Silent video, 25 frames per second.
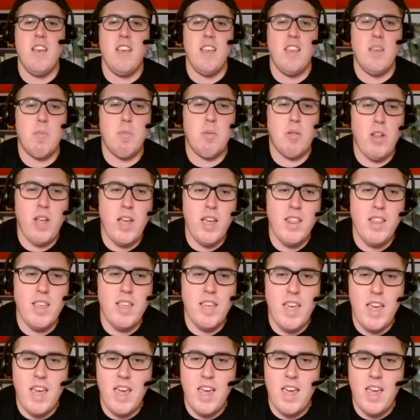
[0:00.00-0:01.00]
You play the
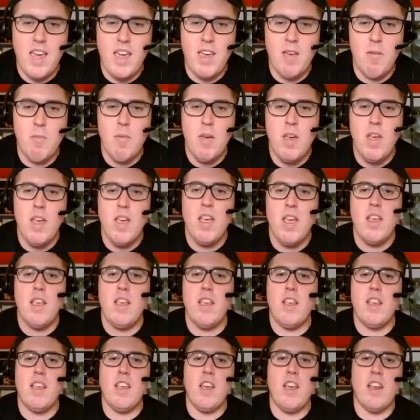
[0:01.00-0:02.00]
game.
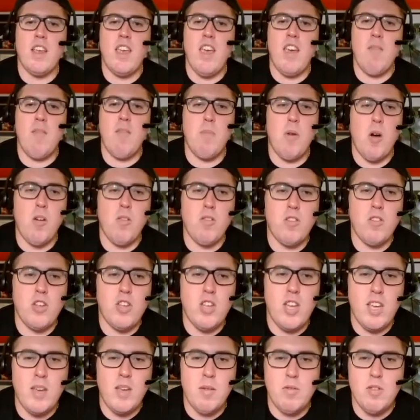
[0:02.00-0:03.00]
You give both
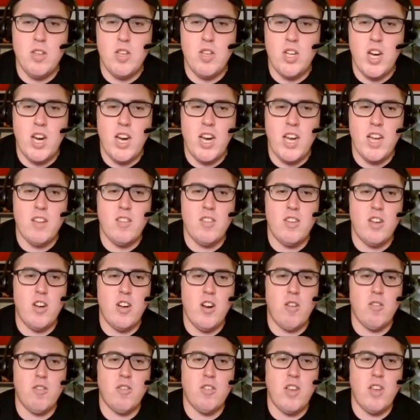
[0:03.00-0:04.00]
teams the chance. You
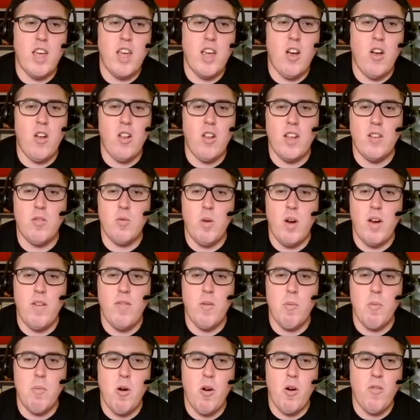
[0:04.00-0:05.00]
don't say, oh, let's wait
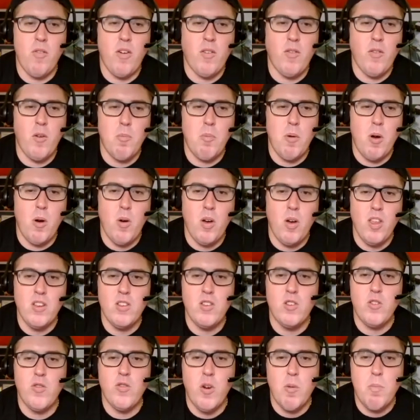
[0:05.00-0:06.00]
for perfect football. Well,
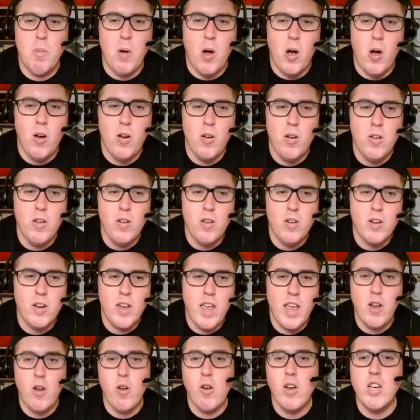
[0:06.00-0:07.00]
this is football.
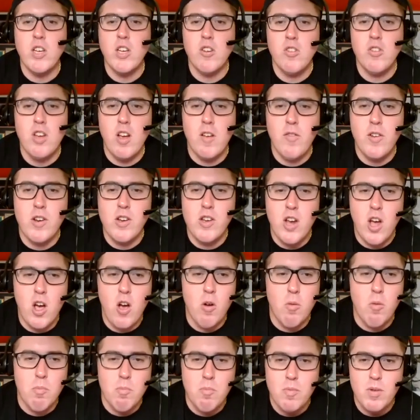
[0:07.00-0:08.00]
Okay, go get yourself a
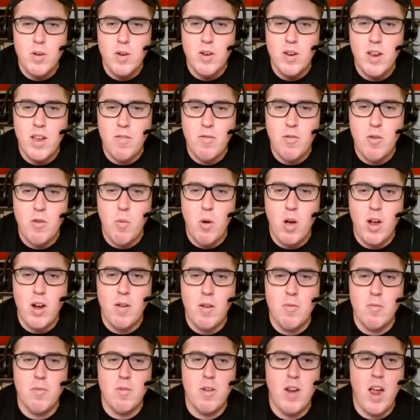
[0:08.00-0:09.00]
dome if you want
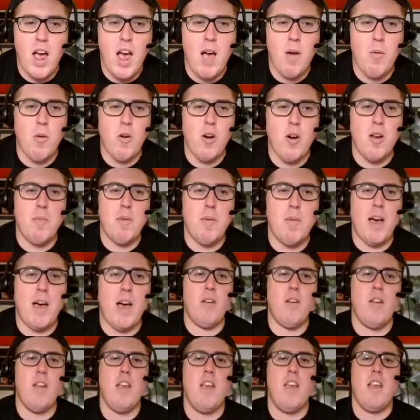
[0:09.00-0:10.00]
to not worry
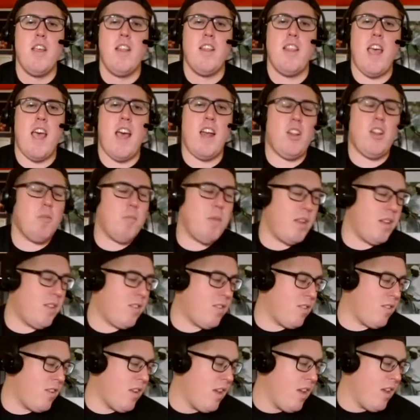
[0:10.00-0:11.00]
about the
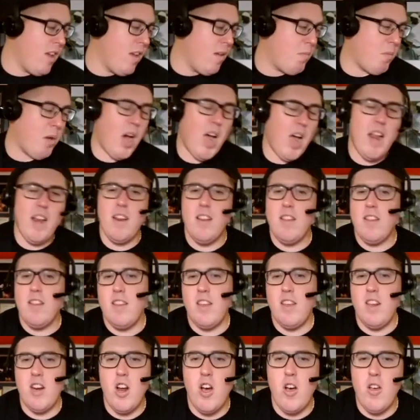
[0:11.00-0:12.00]
elements. But,
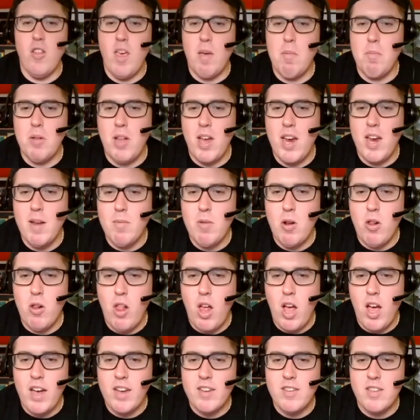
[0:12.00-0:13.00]
they blamed their
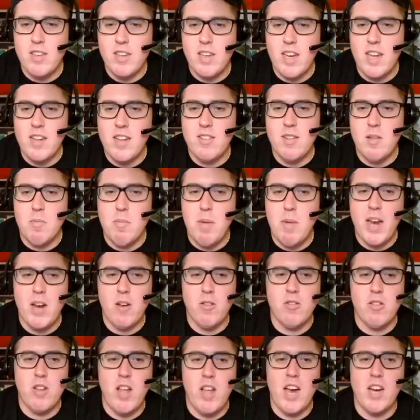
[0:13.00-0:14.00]
loss against the
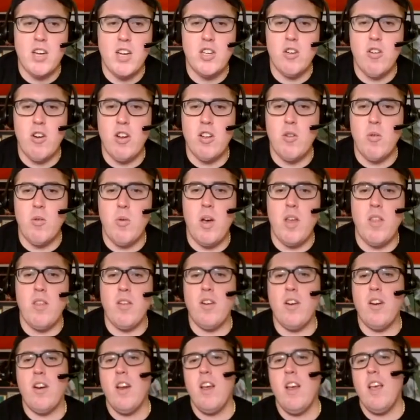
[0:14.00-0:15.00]
Bengals last year on the
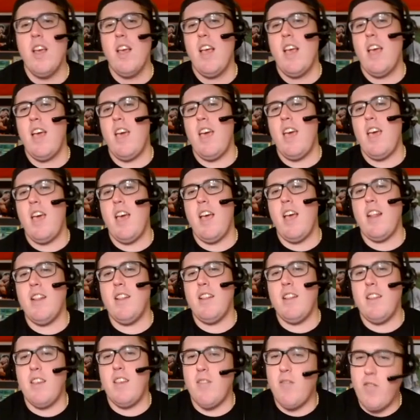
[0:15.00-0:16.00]
weather, and
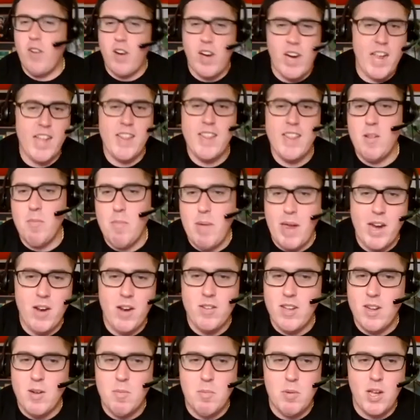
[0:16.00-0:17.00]
you forget that the
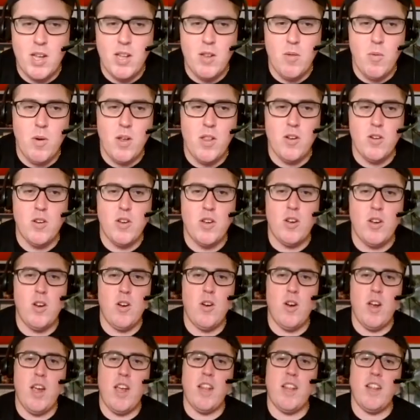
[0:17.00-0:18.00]
Bengals had to play in the weather
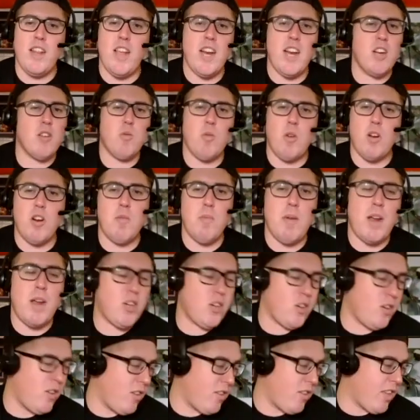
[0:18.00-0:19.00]
too, and they just wanted to make
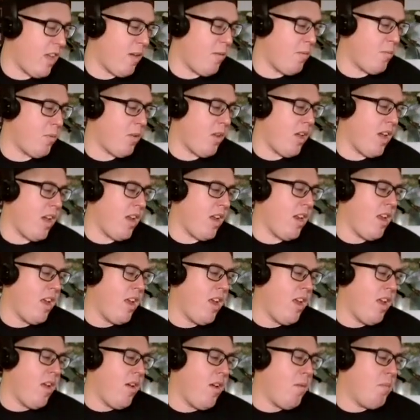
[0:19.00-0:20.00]
sure this game played.
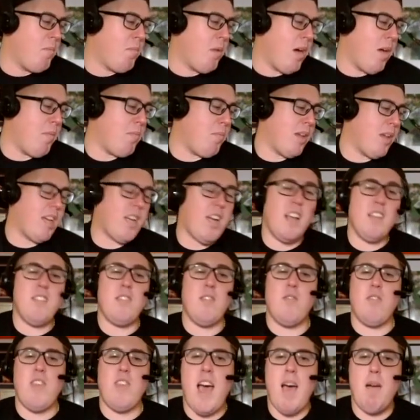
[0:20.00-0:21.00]
But because
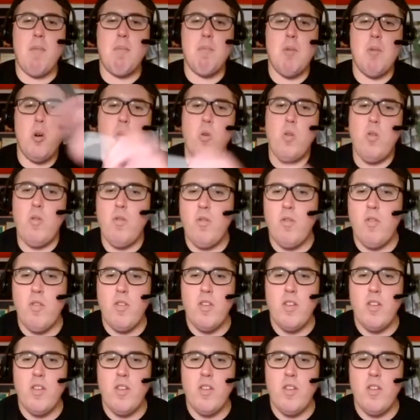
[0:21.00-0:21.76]
of that move,